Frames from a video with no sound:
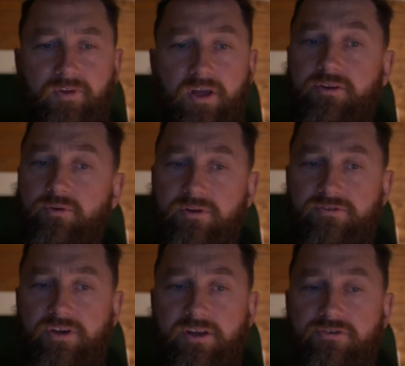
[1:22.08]
And you can
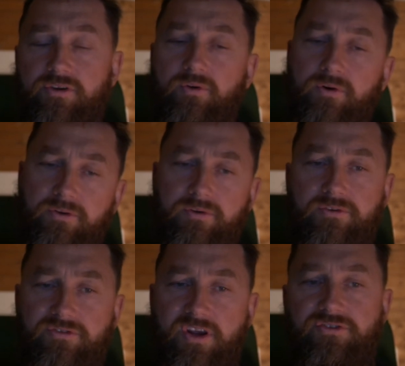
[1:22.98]
change, or you
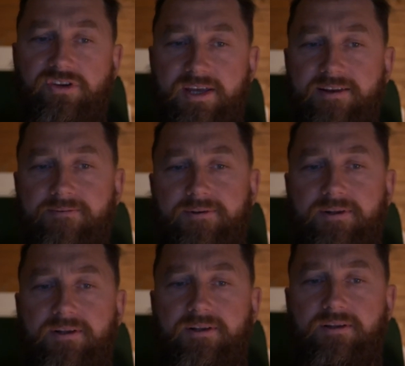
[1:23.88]
can change it.
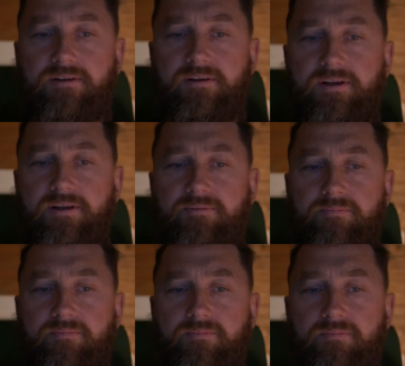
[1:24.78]

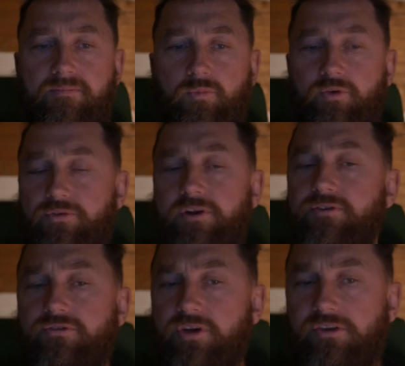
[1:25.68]
We're free
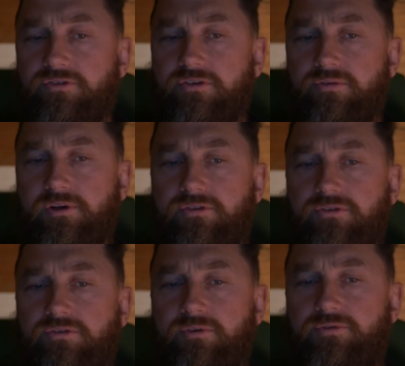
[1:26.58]
to change
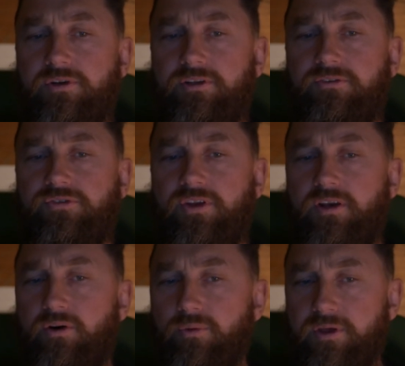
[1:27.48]
situations. We're free to say
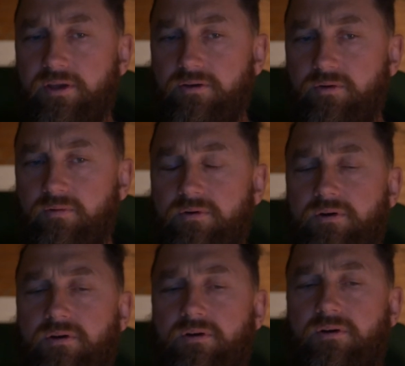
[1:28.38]
no thank you
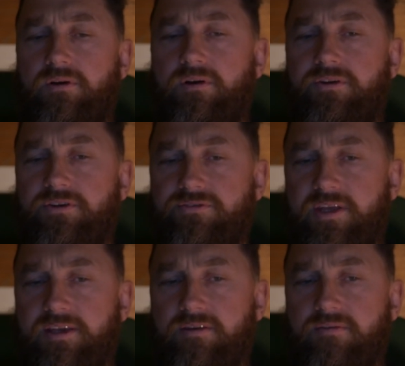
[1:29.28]
and yes
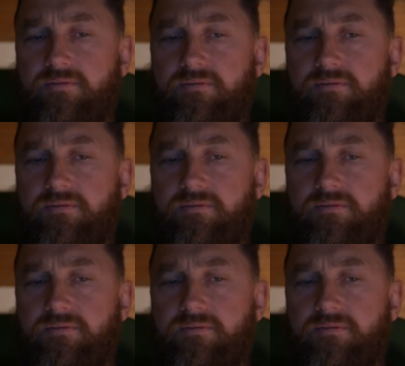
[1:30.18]
thank you.